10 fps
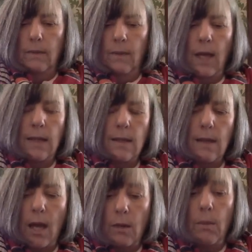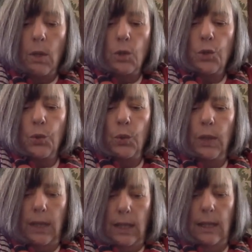That's an emotional
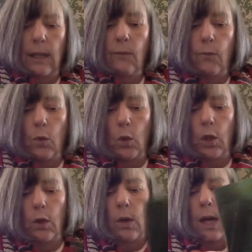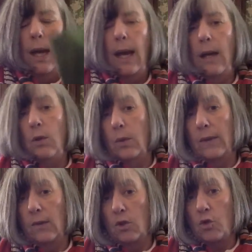healing for you, and you are
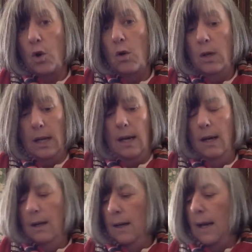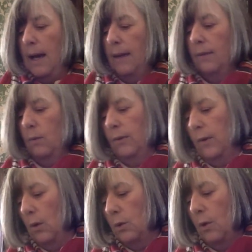stronger as a
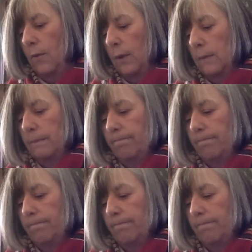result of it.